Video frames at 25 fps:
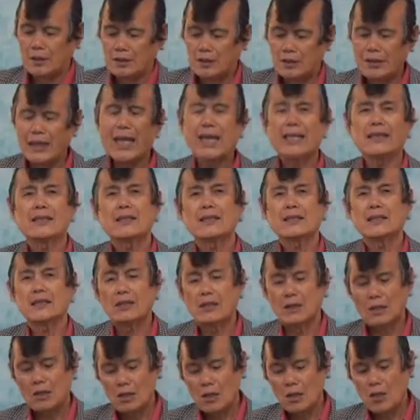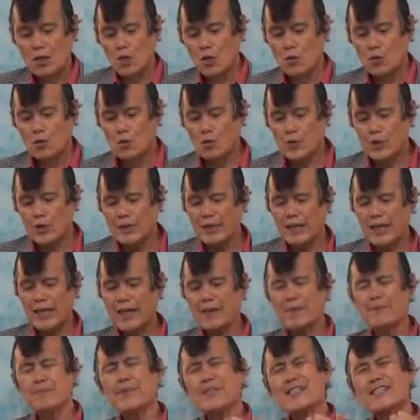That we
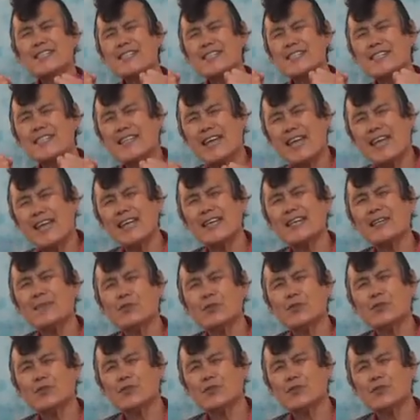can be saved